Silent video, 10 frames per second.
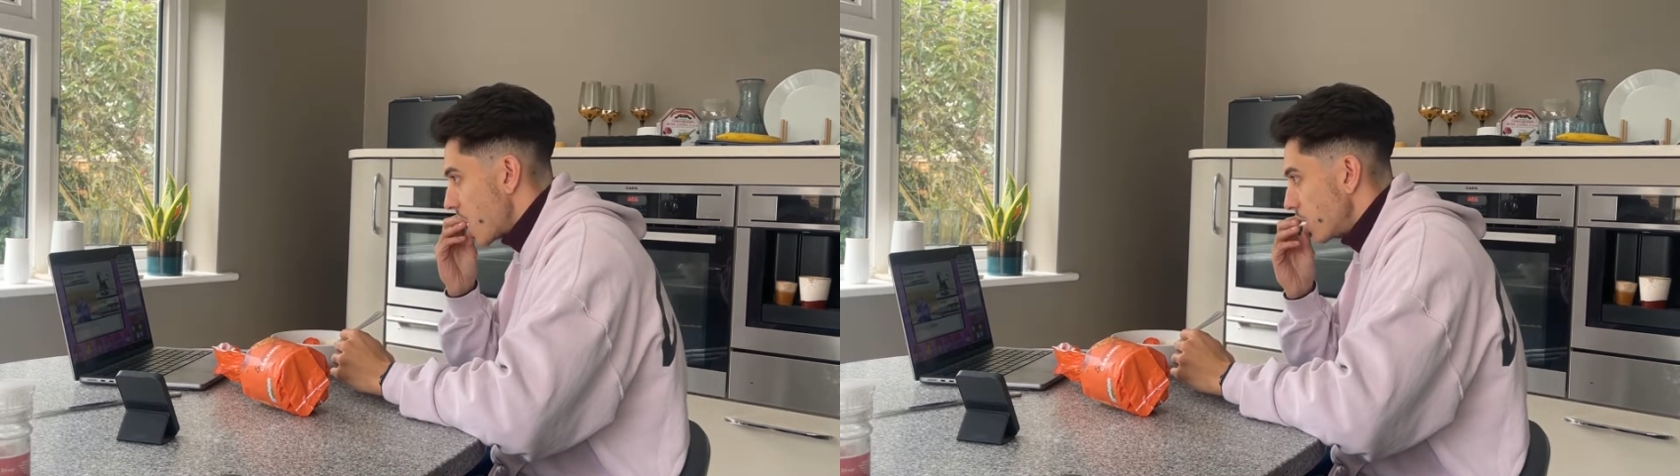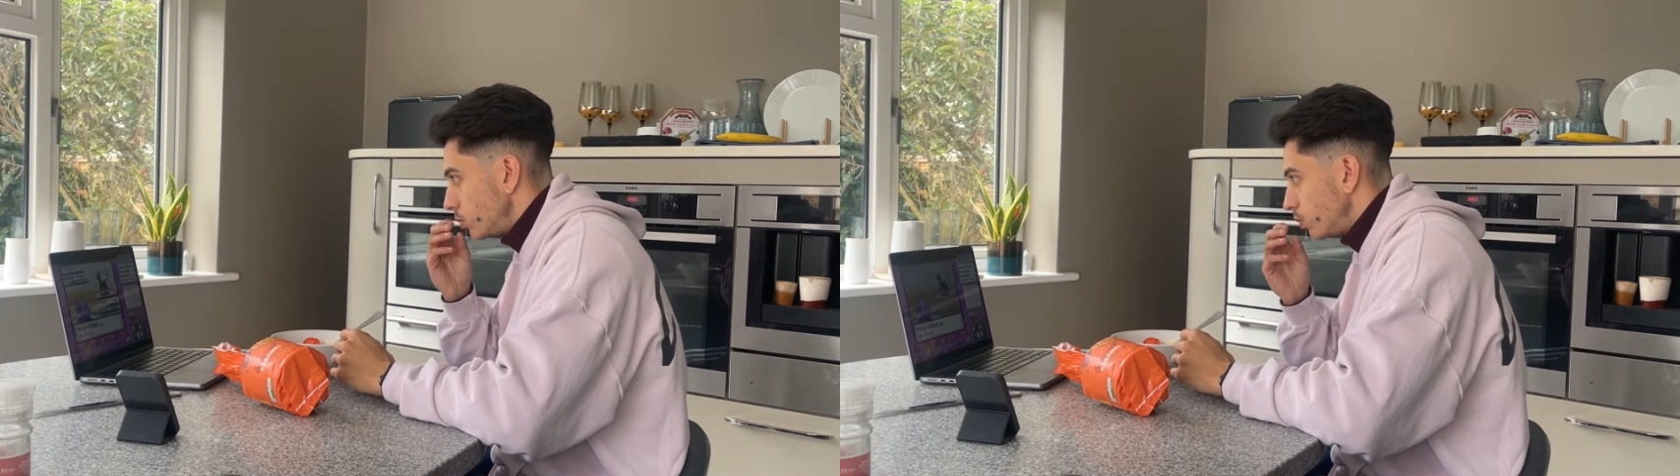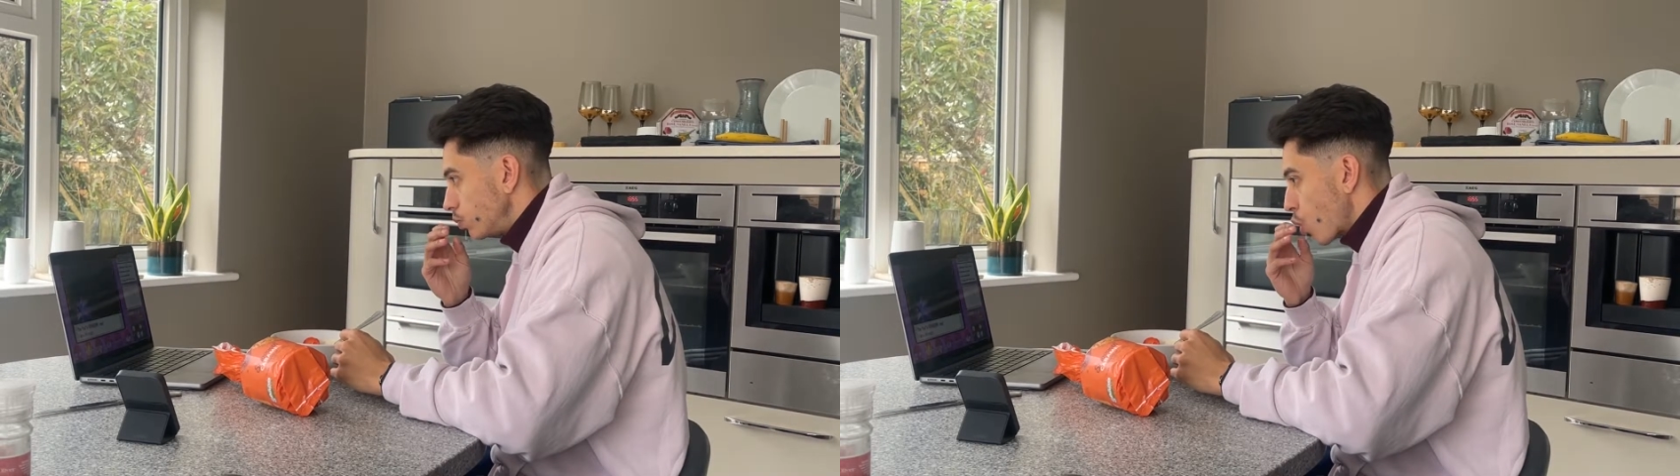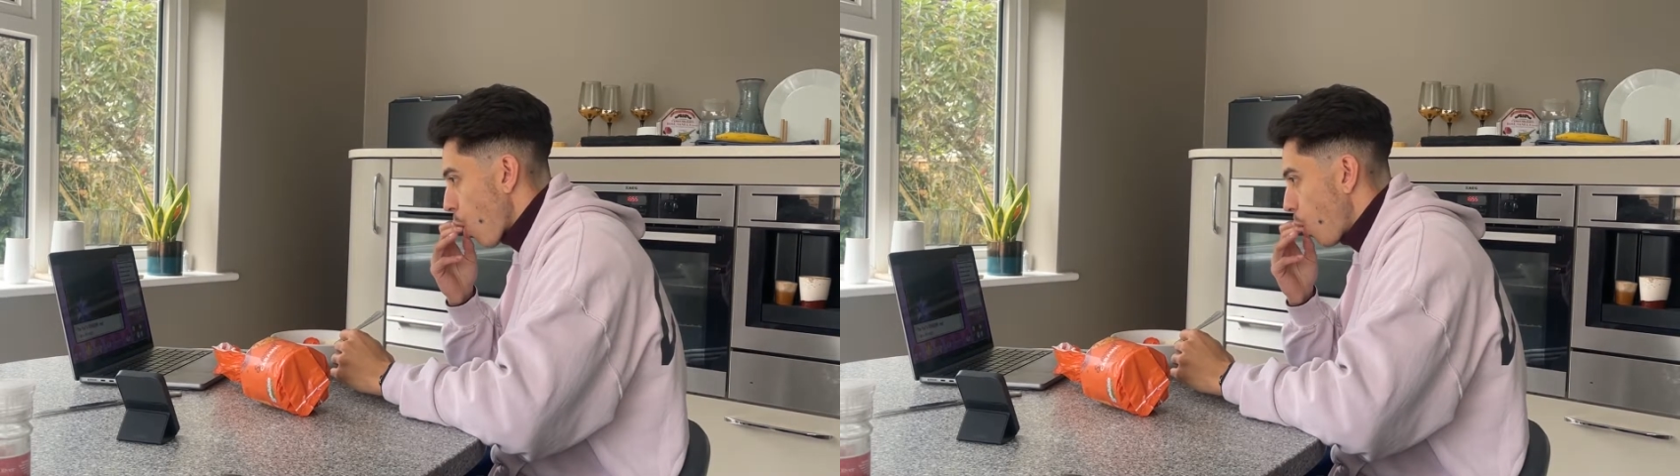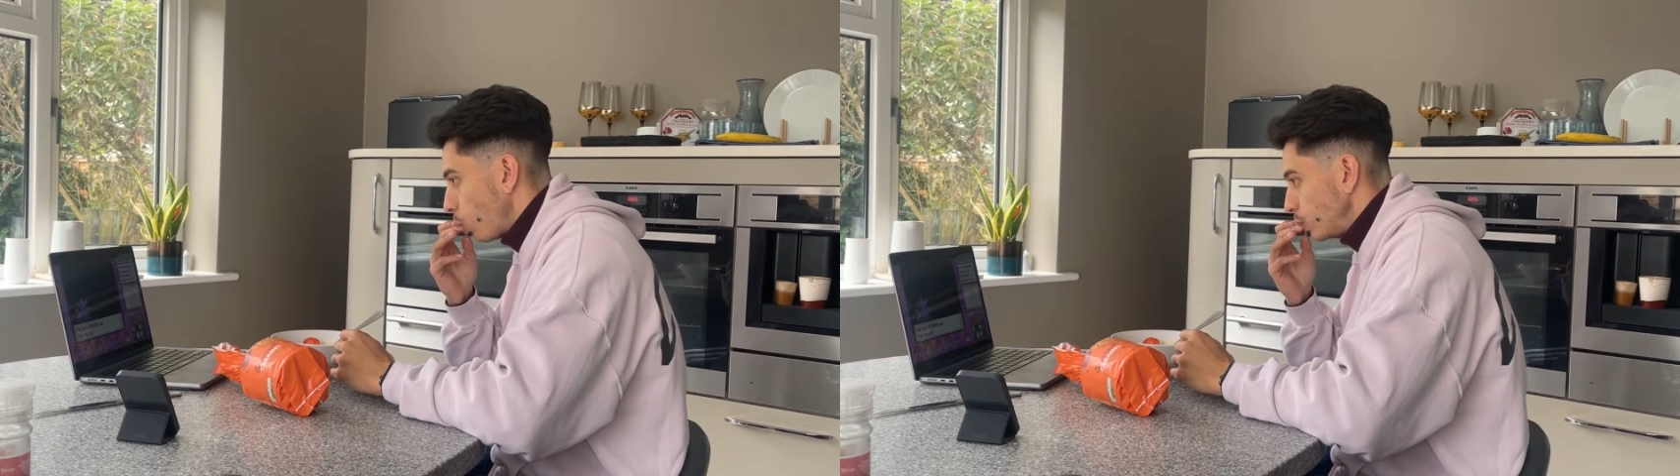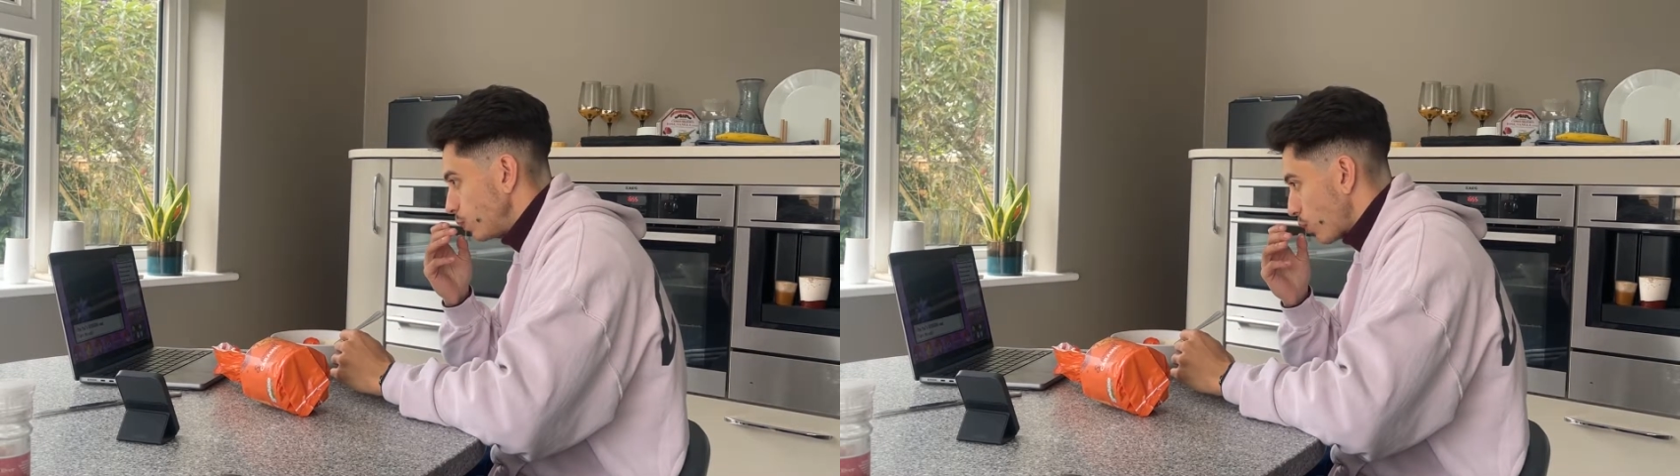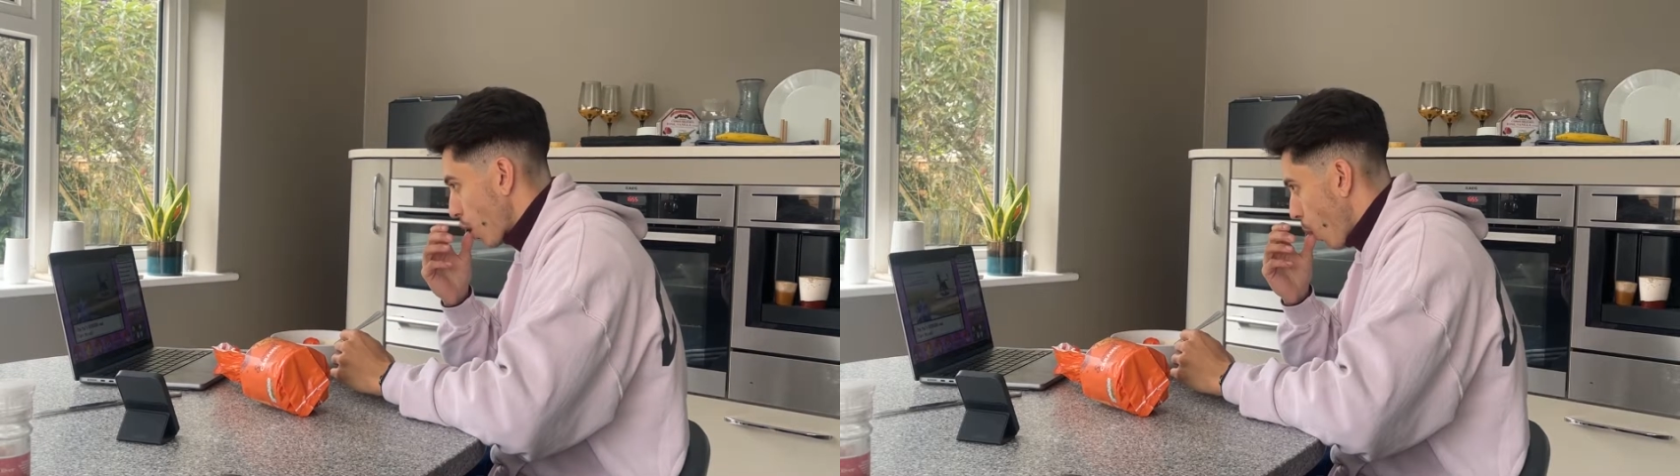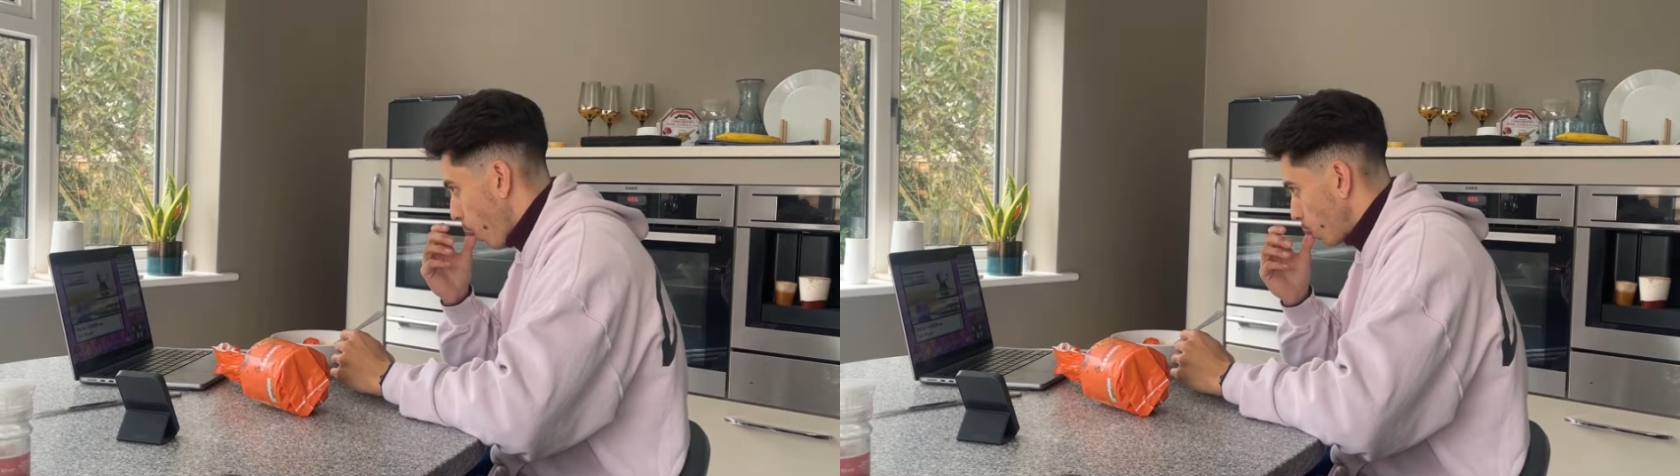So there's only 10 grams of whey
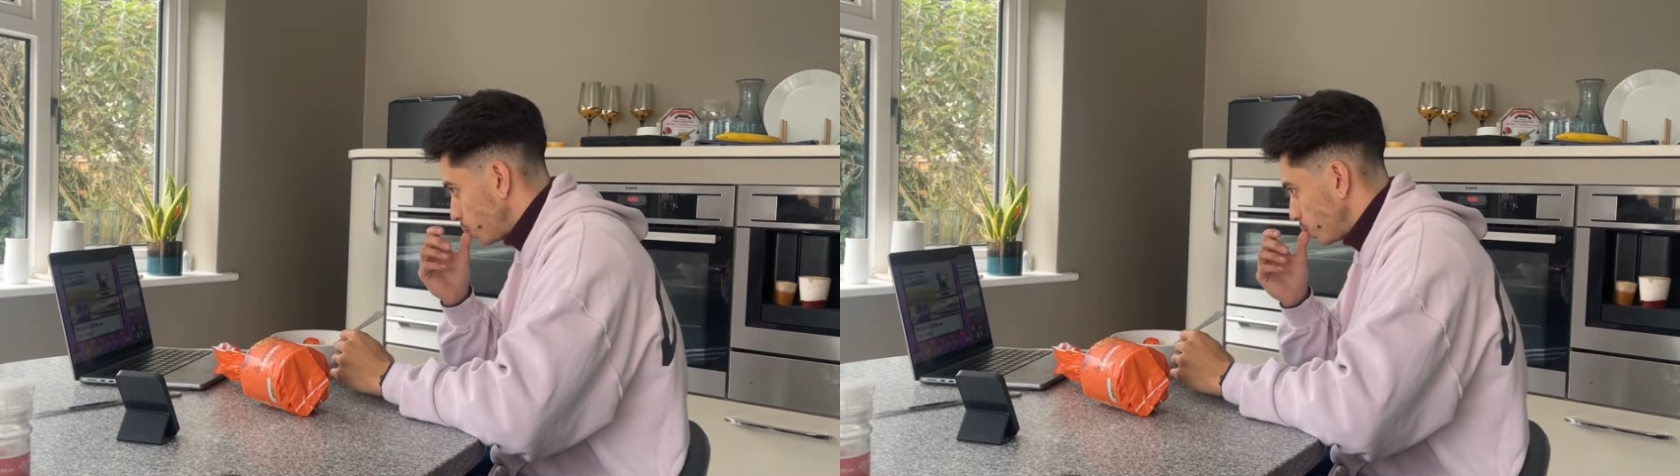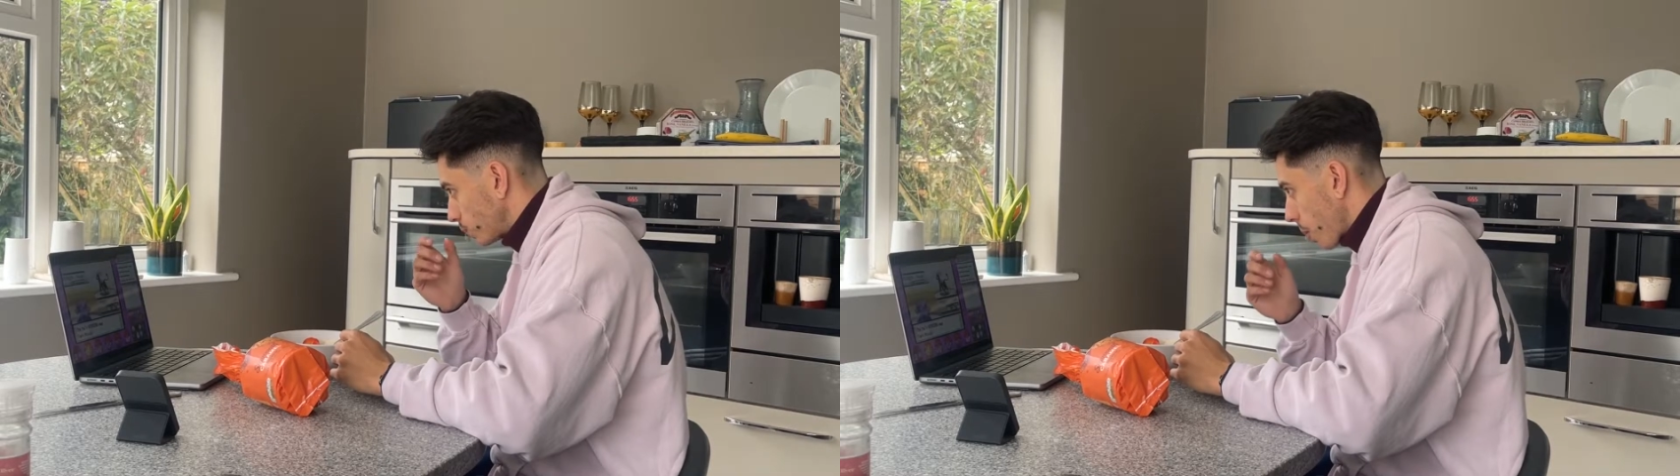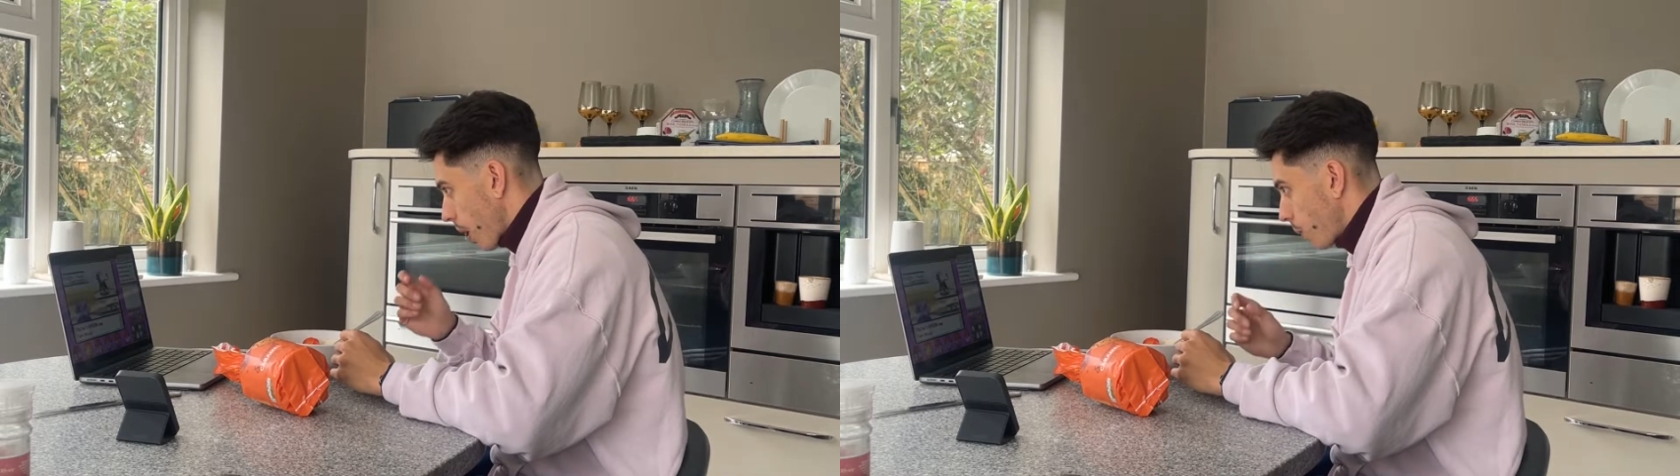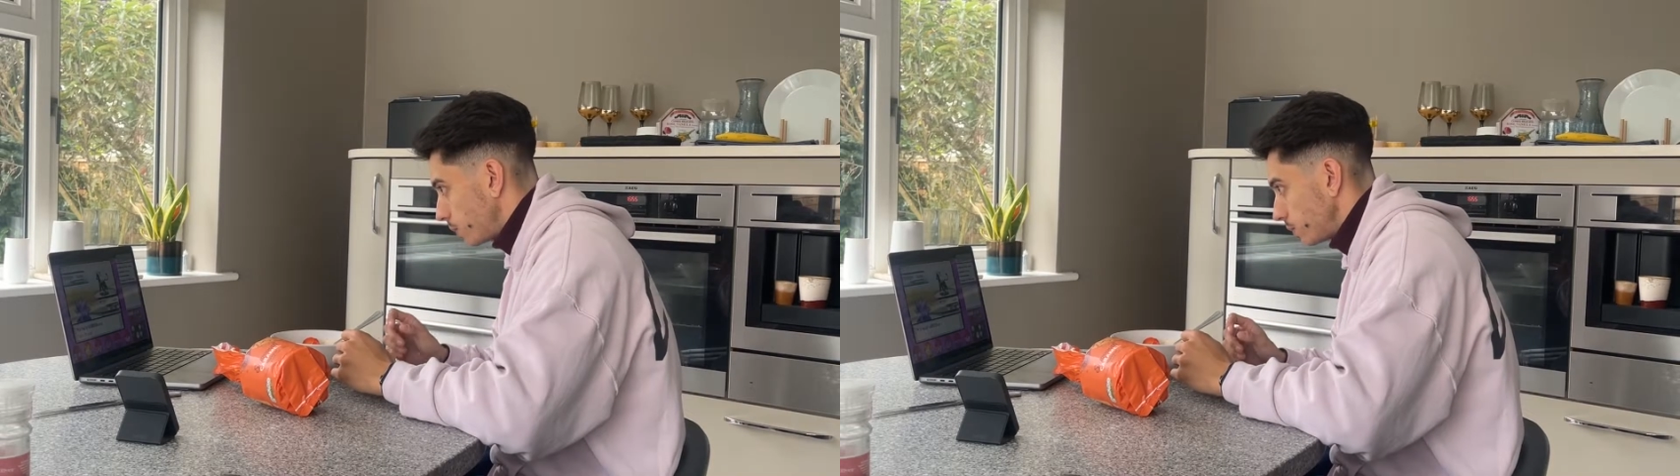isolate in there.